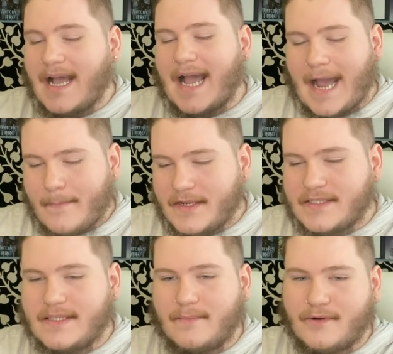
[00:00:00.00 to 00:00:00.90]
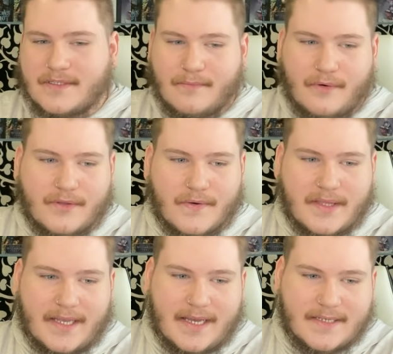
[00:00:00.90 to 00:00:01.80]
Happy to see the person pull through
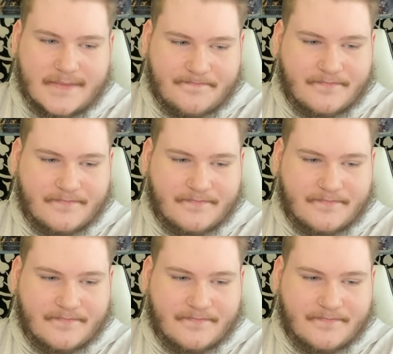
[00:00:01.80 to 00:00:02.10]
in the end.